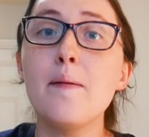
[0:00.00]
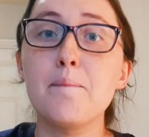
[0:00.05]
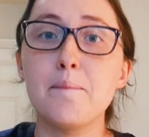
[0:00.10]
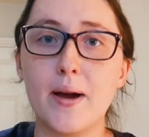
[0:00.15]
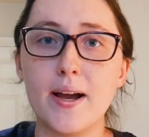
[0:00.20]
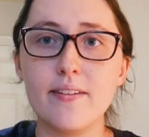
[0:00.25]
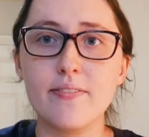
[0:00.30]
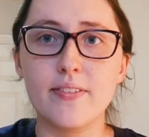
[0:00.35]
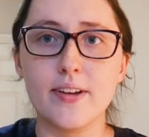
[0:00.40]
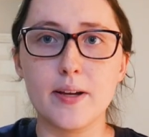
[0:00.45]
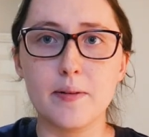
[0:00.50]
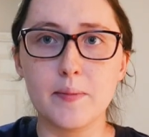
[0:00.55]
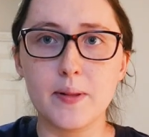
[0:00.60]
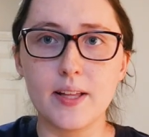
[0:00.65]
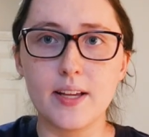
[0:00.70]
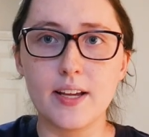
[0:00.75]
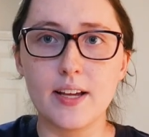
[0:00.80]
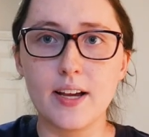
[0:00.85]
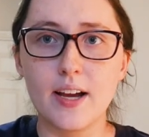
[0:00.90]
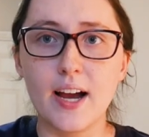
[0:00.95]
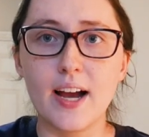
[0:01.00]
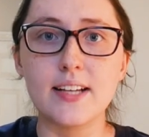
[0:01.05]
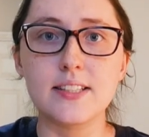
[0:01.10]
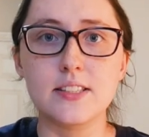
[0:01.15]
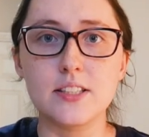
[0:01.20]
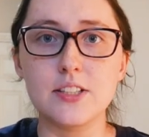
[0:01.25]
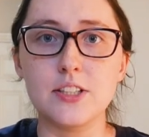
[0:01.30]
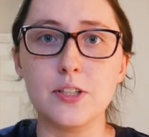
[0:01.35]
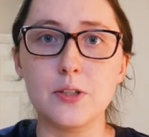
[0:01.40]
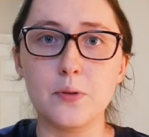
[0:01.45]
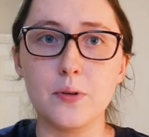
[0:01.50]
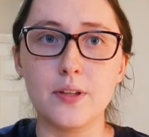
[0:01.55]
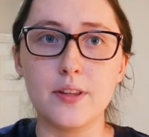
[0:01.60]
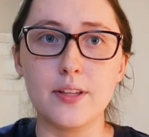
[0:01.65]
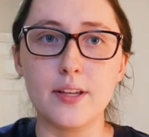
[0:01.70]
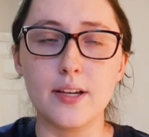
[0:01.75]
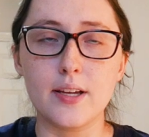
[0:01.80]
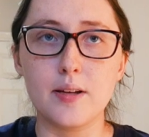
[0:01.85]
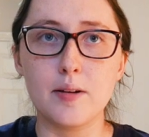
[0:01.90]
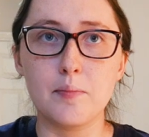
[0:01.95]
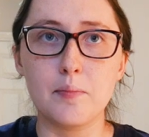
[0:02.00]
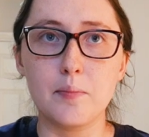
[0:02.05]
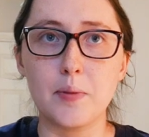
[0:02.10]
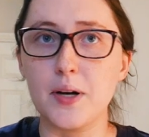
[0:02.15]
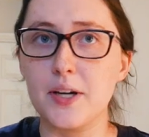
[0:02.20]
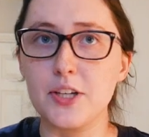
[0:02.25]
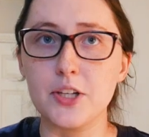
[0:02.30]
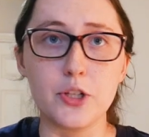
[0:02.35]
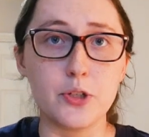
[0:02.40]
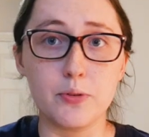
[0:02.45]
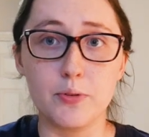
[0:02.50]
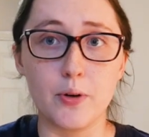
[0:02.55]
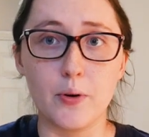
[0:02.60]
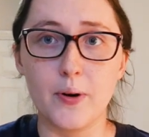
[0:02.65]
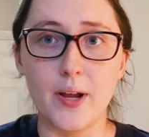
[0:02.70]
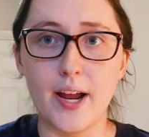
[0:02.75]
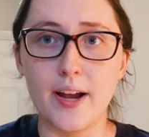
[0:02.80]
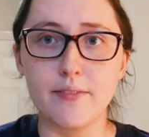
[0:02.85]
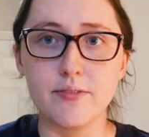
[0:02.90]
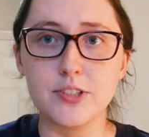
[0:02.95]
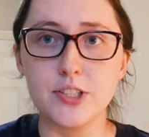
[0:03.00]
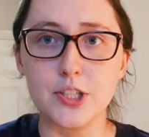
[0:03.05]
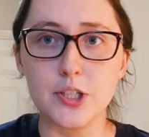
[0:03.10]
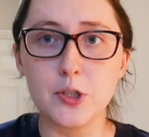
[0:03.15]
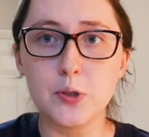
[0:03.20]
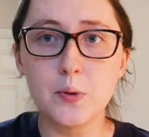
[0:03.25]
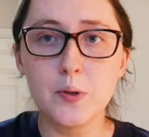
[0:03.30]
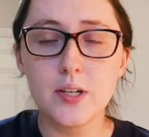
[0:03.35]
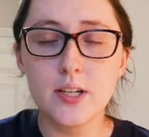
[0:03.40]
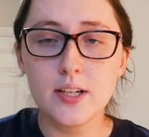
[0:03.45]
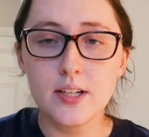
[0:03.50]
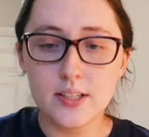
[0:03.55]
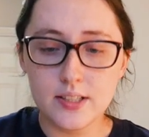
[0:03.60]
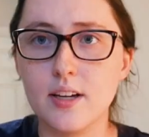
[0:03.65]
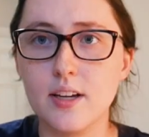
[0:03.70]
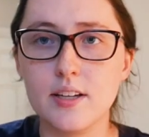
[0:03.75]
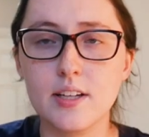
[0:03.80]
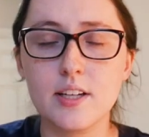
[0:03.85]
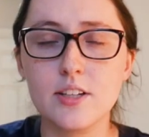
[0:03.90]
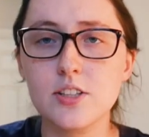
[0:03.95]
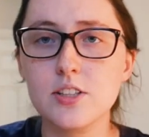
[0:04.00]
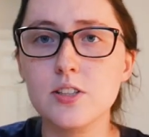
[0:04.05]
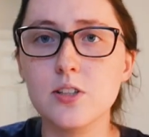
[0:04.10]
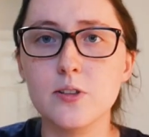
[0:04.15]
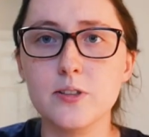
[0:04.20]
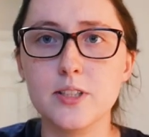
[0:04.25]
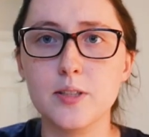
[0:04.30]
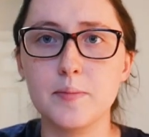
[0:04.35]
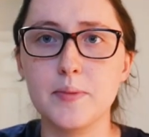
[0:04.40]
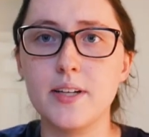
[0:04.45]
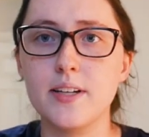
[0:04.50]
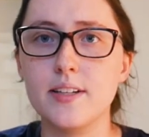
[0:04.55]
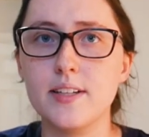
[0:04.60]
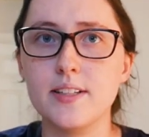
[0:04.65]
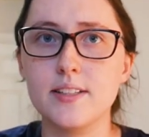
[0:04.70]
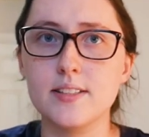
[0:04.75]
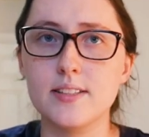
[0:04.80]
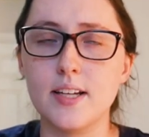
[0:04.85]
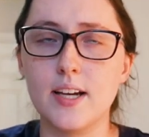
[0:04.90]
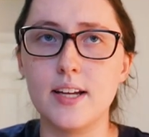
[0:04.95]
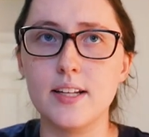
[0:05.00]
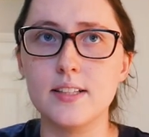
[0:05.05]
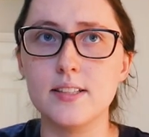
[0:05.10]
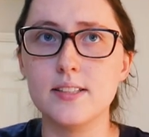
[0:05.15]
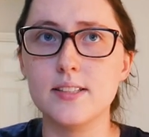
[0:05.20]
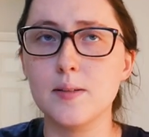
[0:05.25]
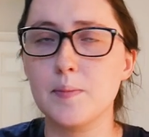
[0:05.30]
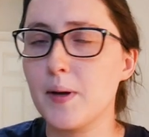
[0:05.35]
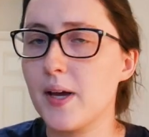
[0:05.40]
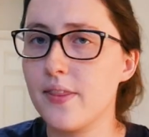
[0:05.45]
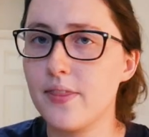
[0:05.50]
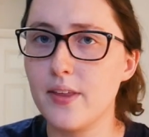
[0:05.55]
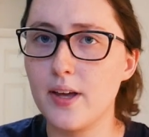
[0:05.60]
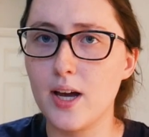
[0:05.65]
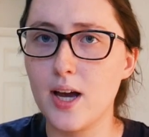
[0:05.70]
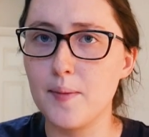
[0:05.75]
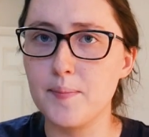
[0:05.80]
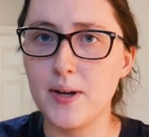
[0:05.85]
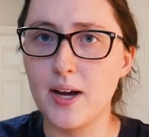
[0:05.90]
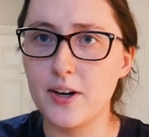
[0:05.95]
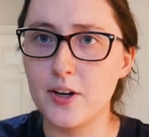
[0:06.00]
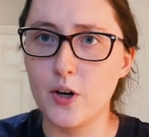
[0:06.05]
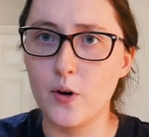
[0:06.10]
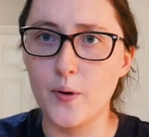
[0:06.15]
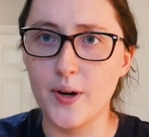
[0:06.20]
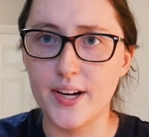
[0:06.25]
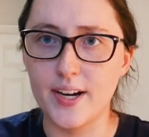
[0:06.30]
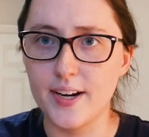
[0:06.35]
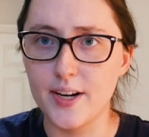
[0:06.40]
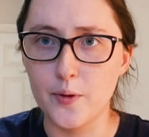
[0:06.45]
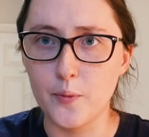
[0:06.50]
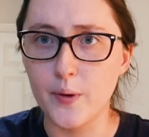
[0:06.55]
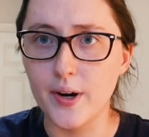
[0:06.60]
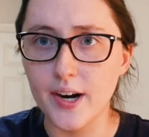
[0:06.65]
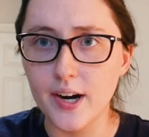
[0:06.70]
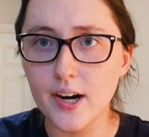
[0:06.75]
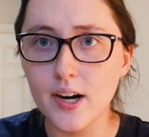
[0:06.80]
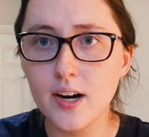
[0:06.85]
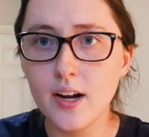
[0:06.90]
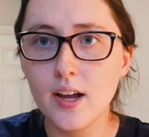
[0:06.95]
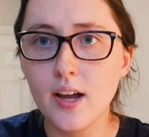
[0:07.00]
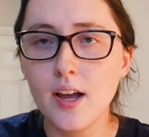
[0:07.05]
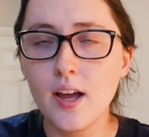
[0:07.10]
My family has to deal with it, but you don't have to. And he just looked at me and he said, Samantha, I'm not going anywhere.